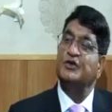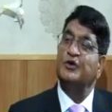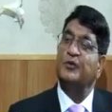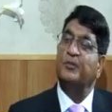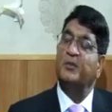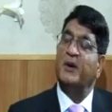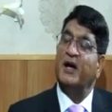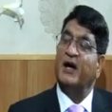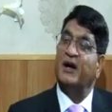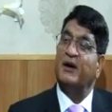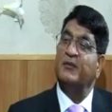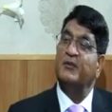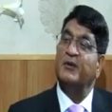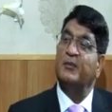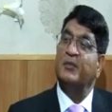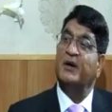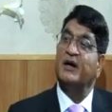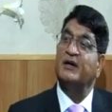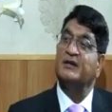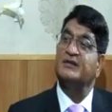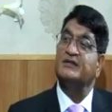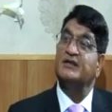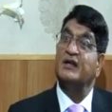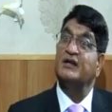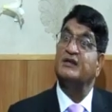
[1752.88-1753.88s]
of
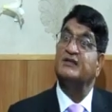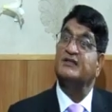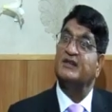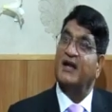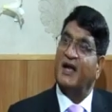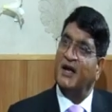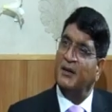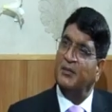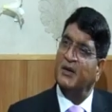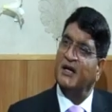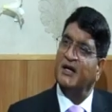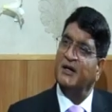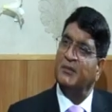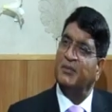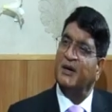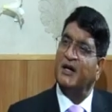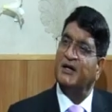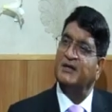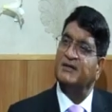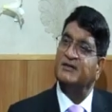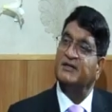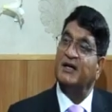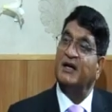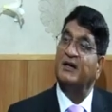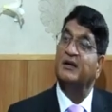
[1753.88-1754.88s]
Paigam-e-Pakistan,
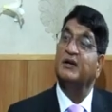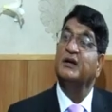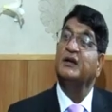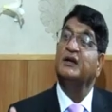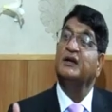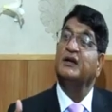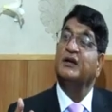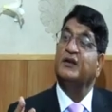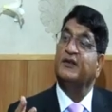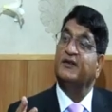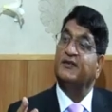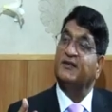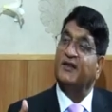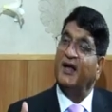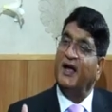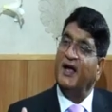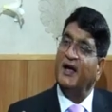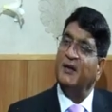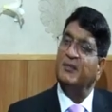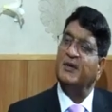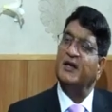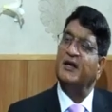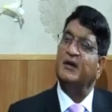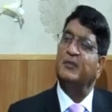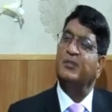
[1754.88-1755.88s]
Sayabane-Pakistan.
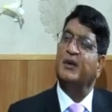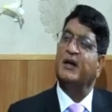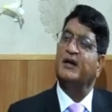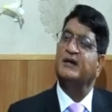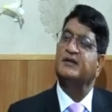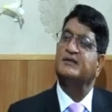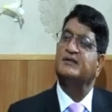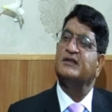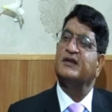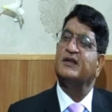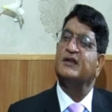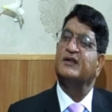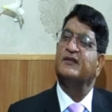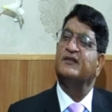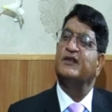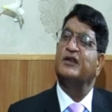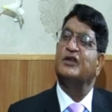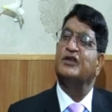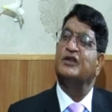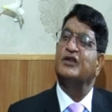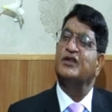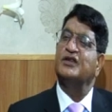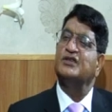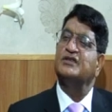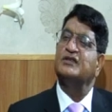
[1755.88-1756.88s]
Sayabane-Pakistan is a
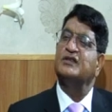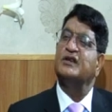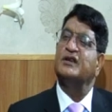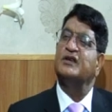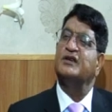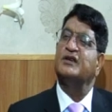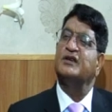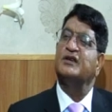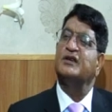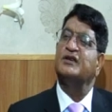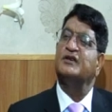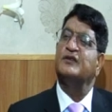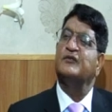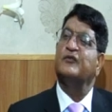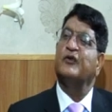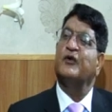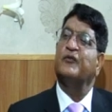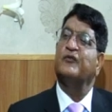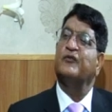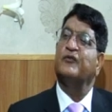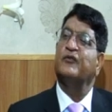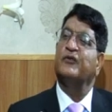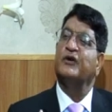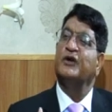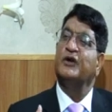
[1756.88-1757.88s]
national narrative of
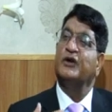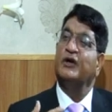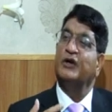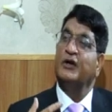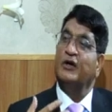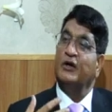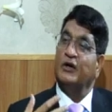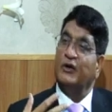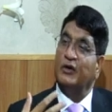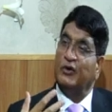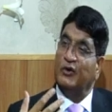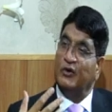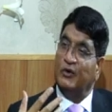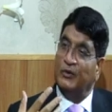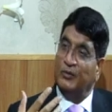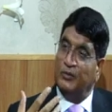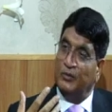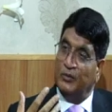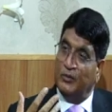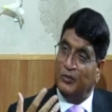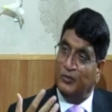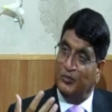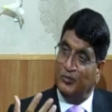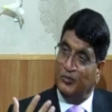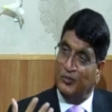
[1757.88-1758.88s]

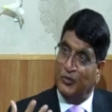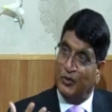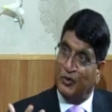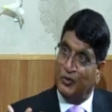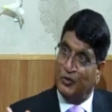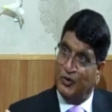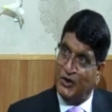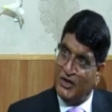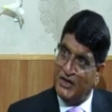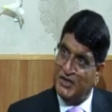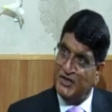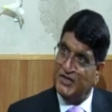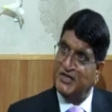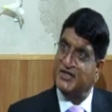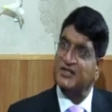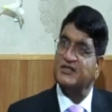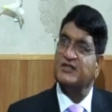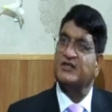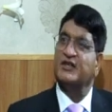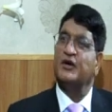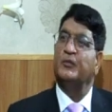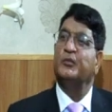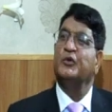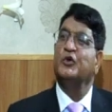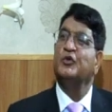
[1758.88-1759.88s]
religious
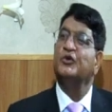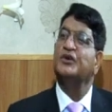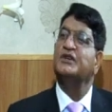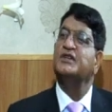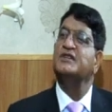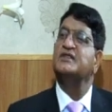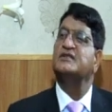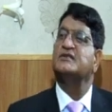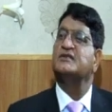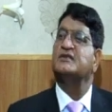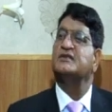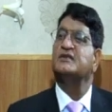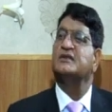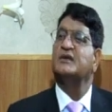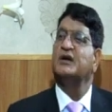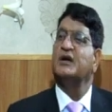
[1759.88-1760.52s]
communities,